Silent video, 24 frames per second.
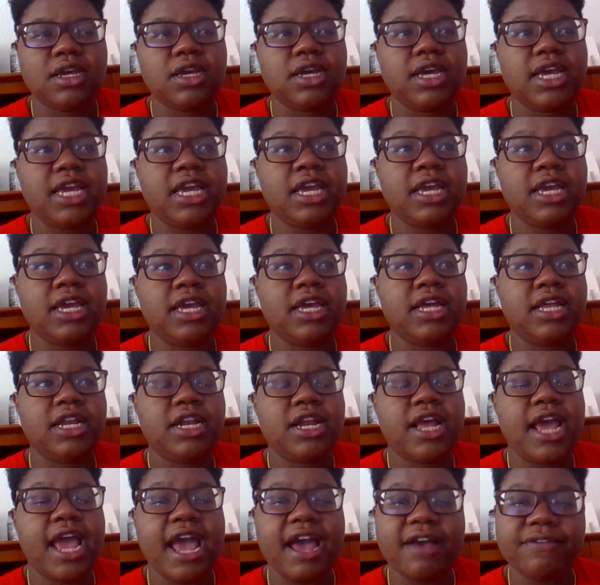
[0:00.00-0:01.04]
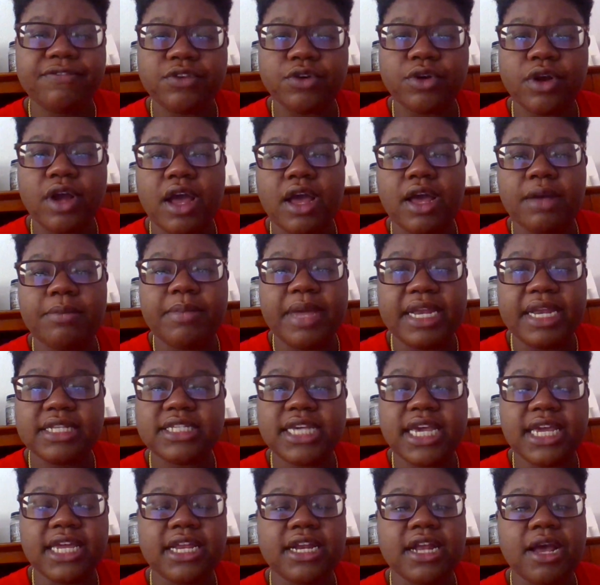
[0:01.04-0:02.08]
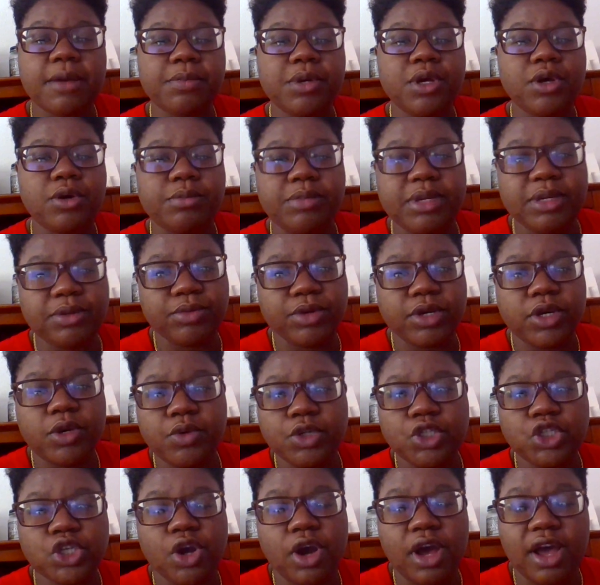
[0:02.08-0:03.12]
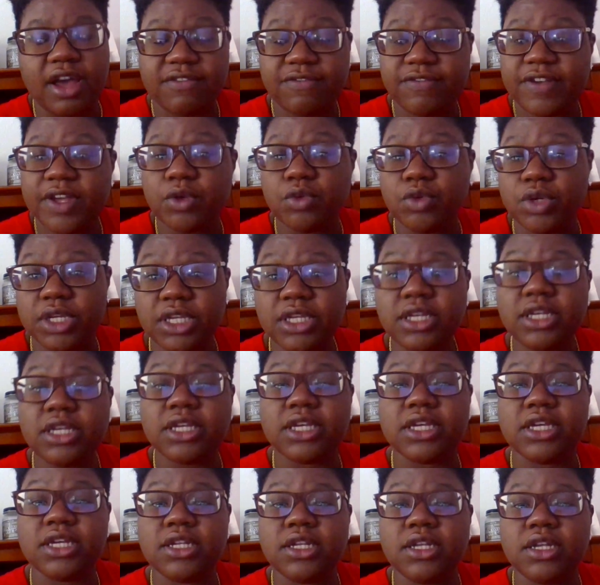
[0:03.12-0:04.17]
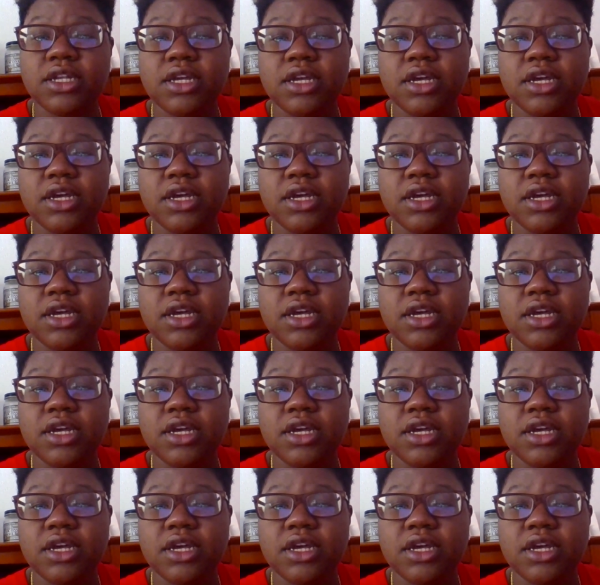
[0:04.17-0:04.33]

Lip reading: And after I meditated, I'm gonna be real with y'all, I felt good.